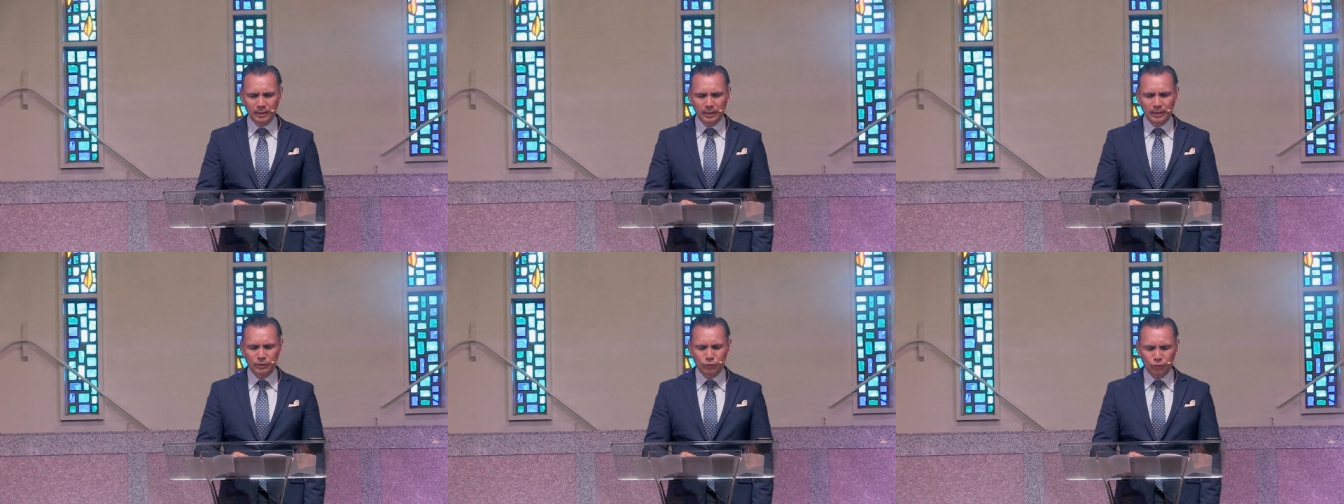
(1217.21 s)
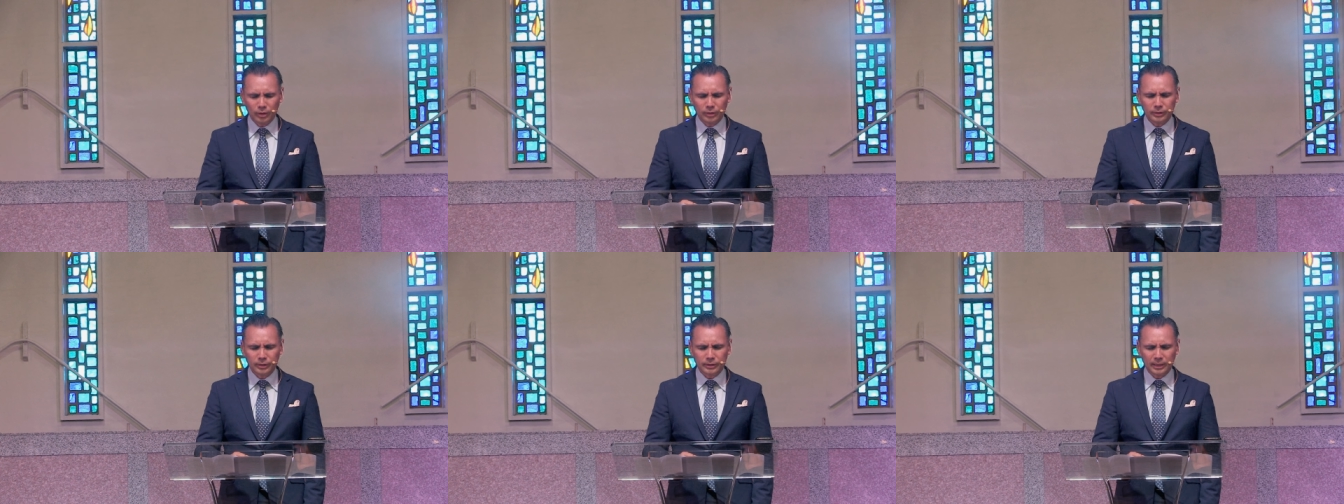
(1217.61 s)
In
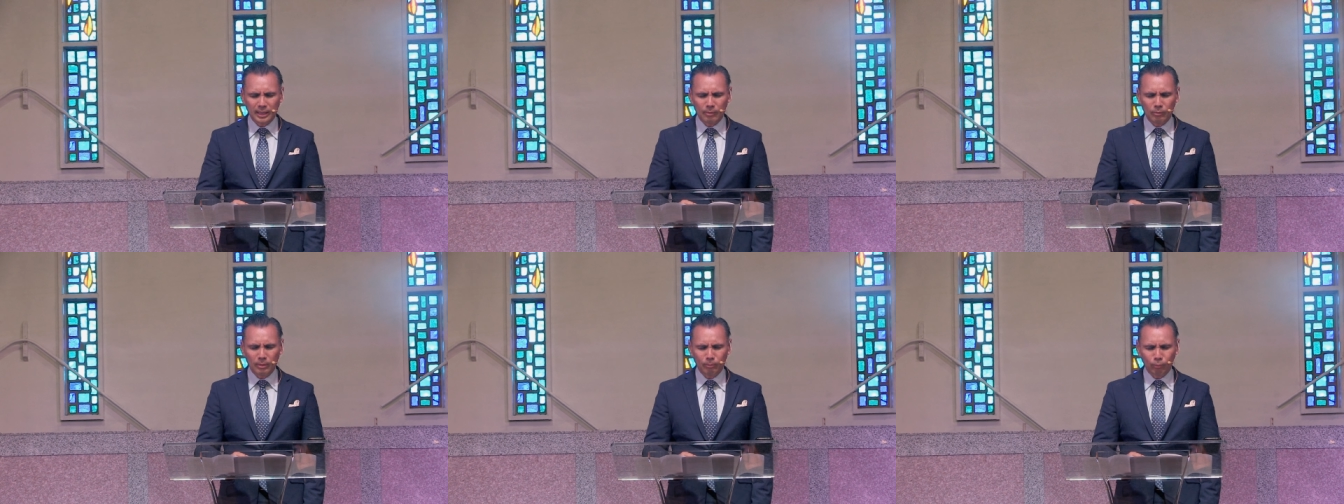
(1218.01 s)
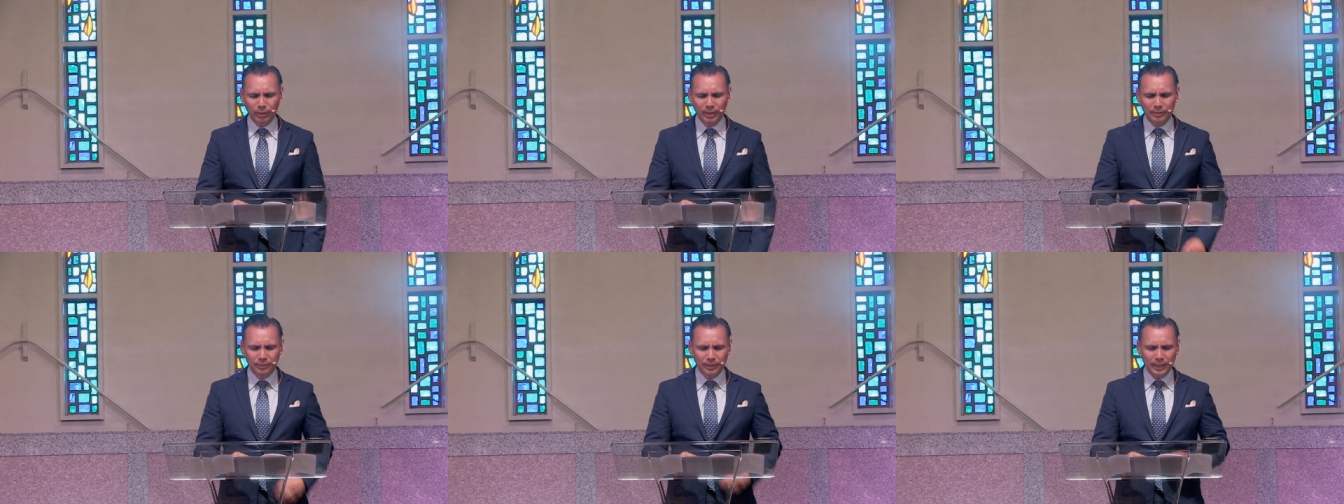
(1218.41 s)
Jesus' name we
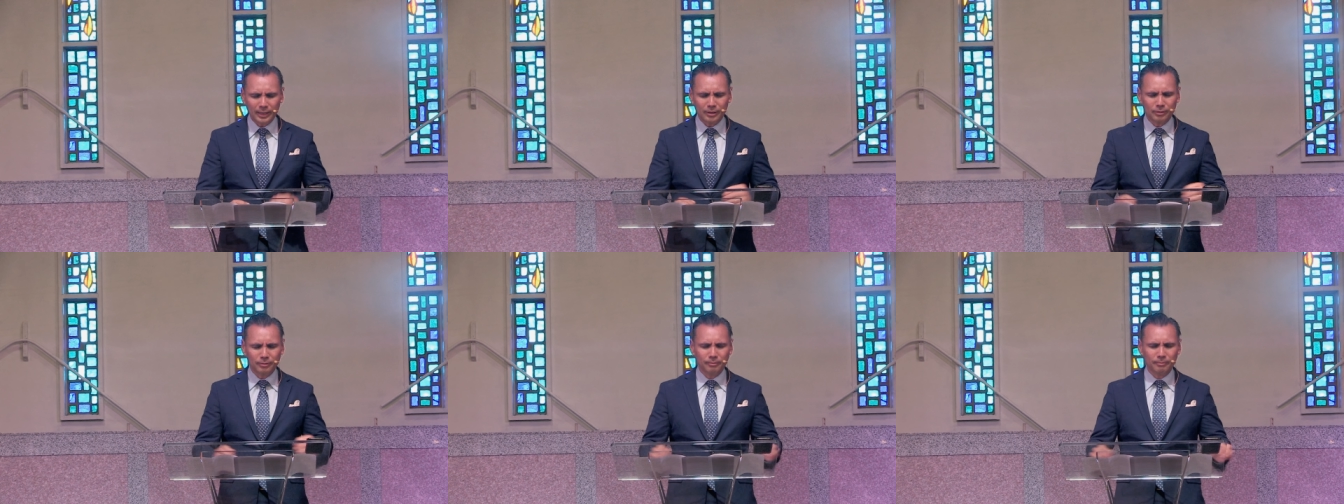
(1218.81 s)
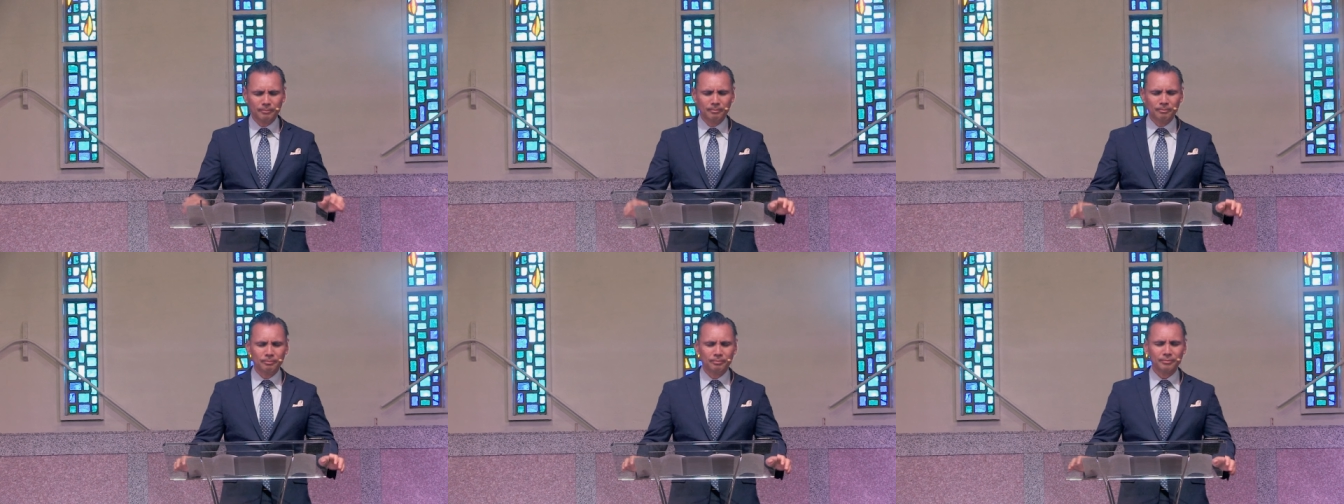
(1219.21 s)
pray and thank you.
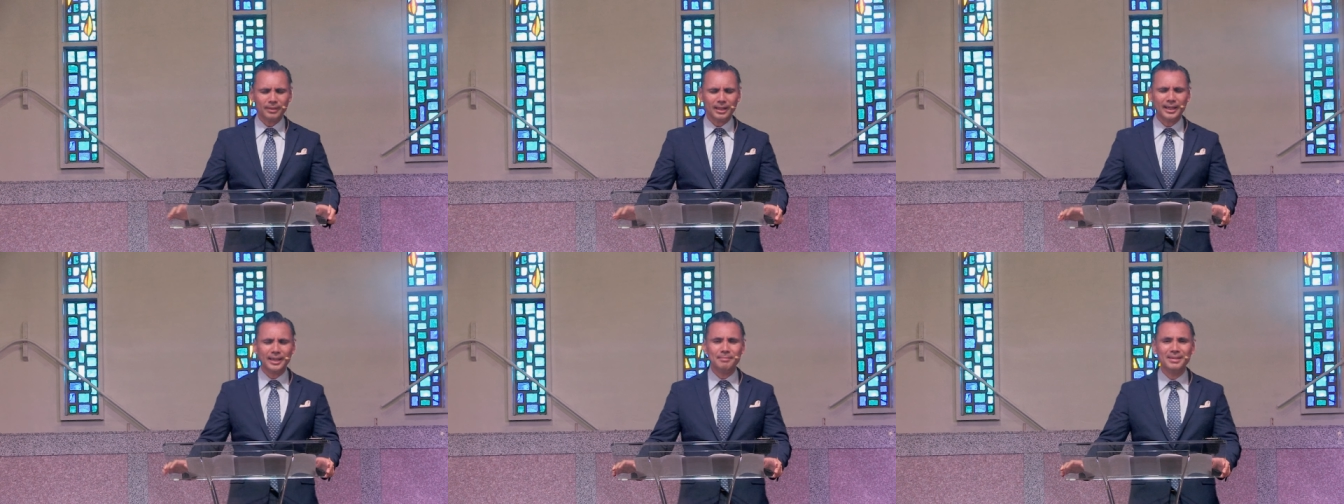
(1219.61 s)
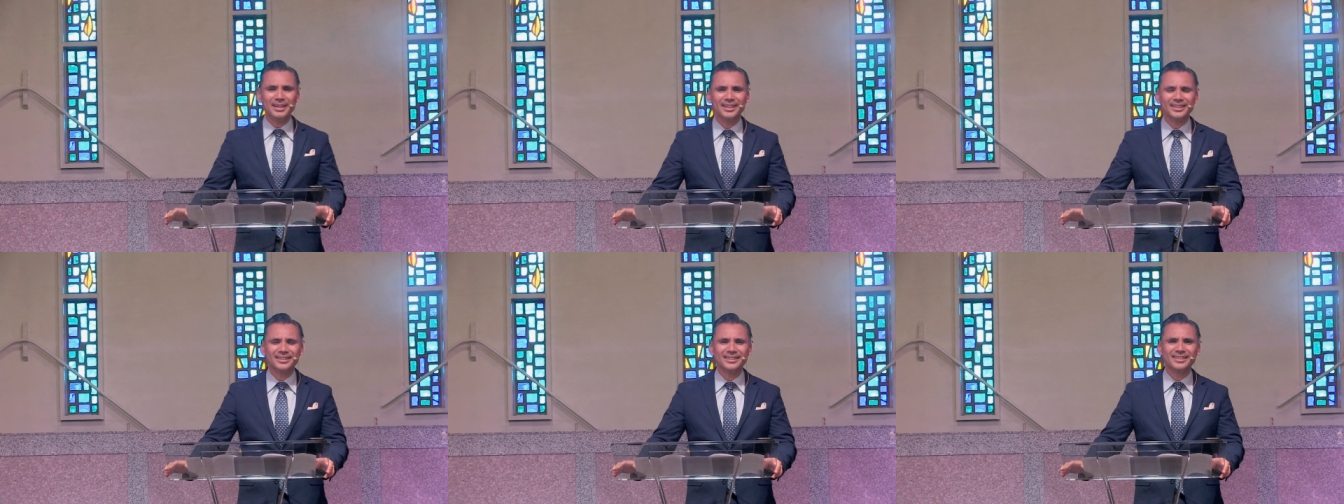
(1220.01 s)
Amen.